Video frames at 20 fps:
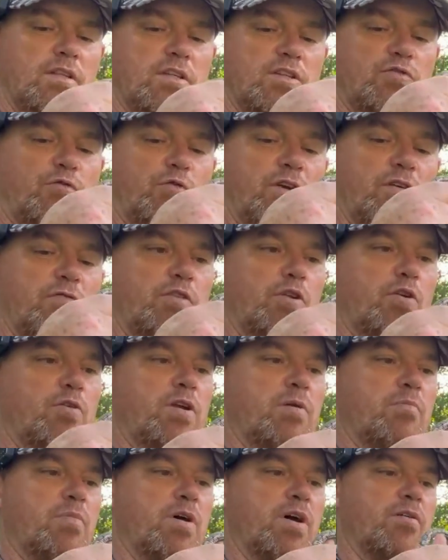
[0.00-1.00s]
free
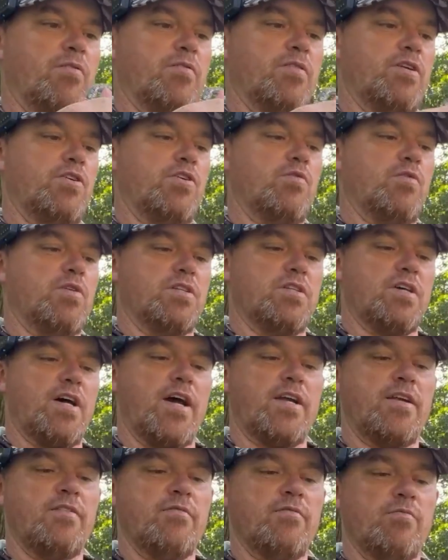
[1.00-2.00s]
floating belt that you can
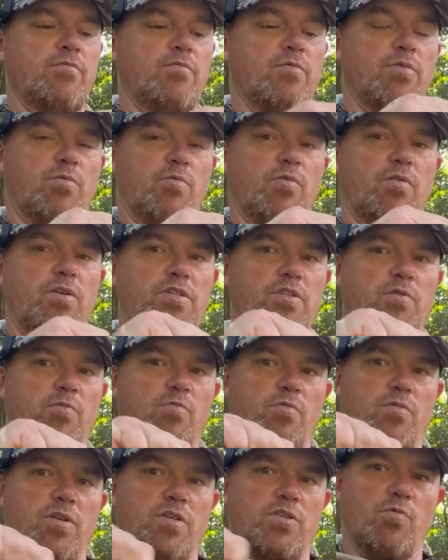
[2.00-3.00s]
tighten. It's a
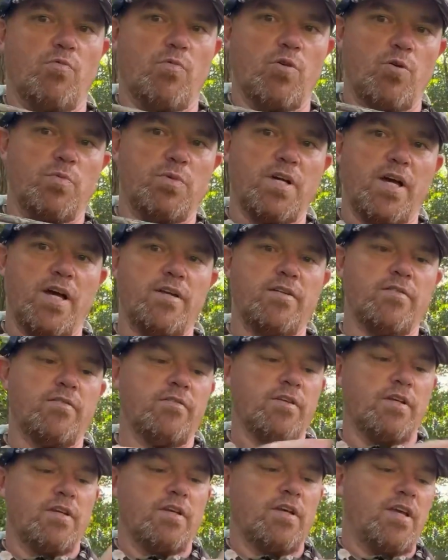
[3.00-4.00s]
rope tighten,
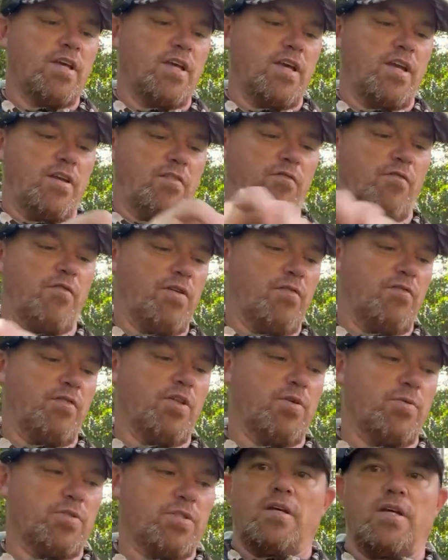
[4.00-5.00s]
and it free
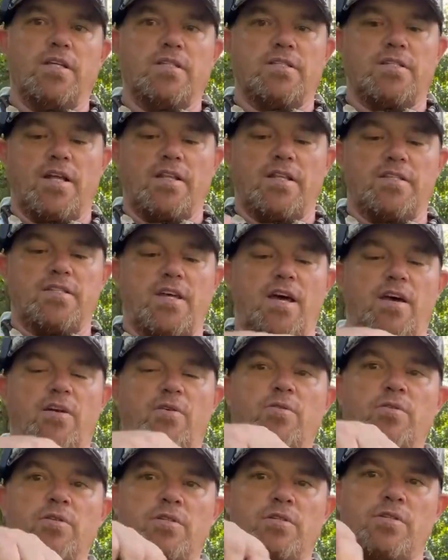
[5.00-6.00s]
floats inside the
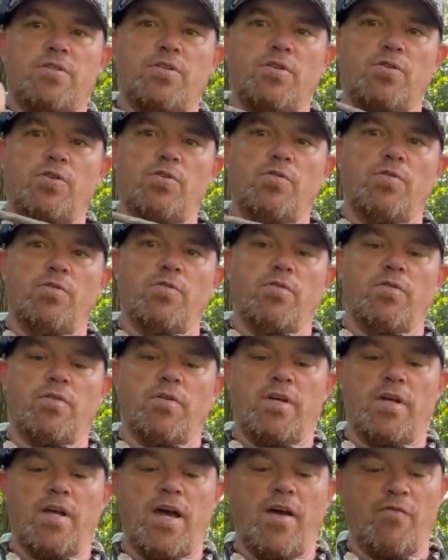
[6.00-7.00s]
saddle, so you don't
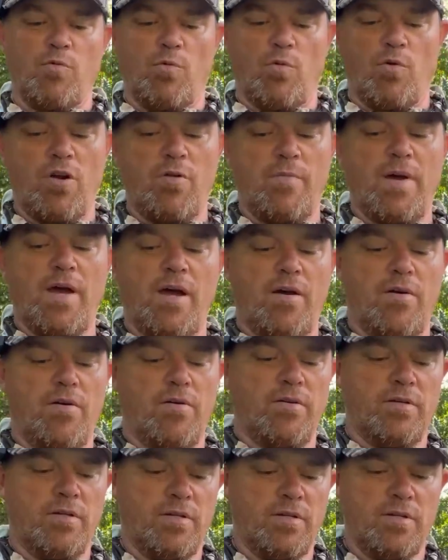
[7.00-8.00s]
have to worry about
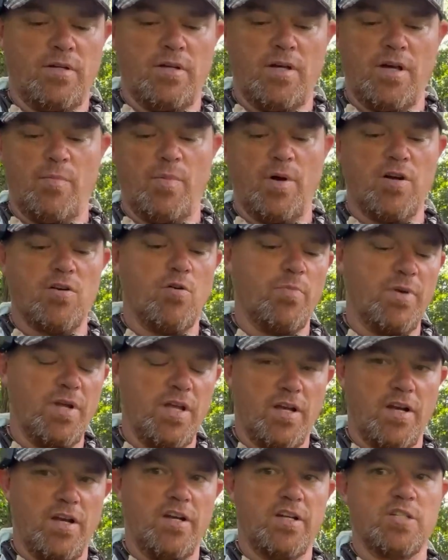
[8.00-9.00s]
a buckle
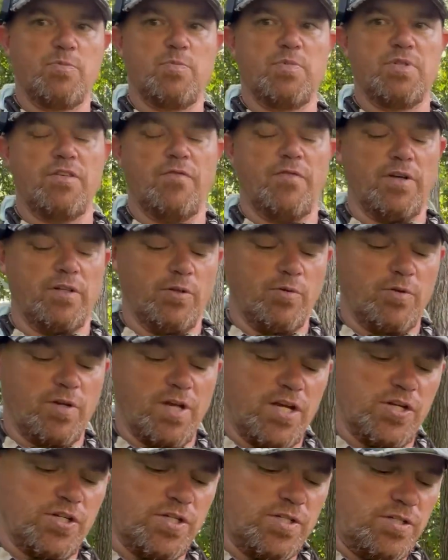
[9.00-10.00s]
being in a specific
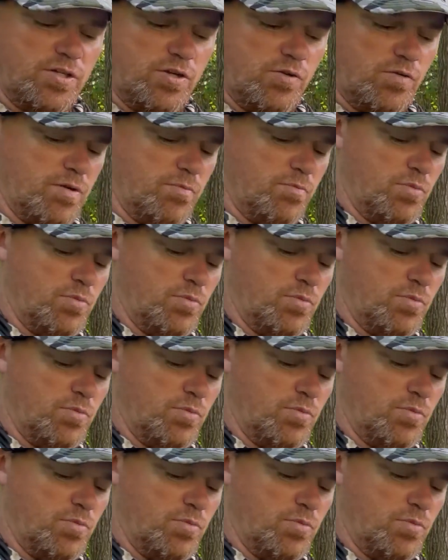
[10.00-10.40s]
location. You can